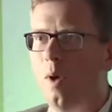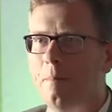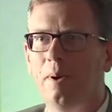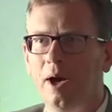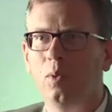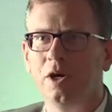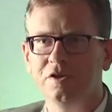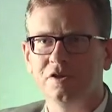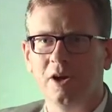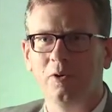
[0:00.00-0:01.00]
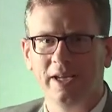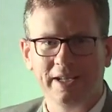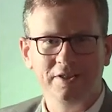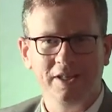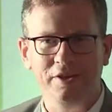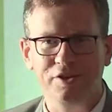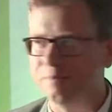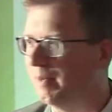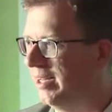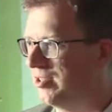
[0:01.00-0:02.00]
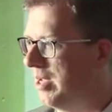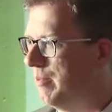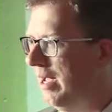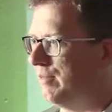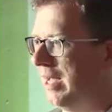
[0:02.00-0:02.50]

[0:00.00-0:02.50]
one by one slowly until it's just me and Tim left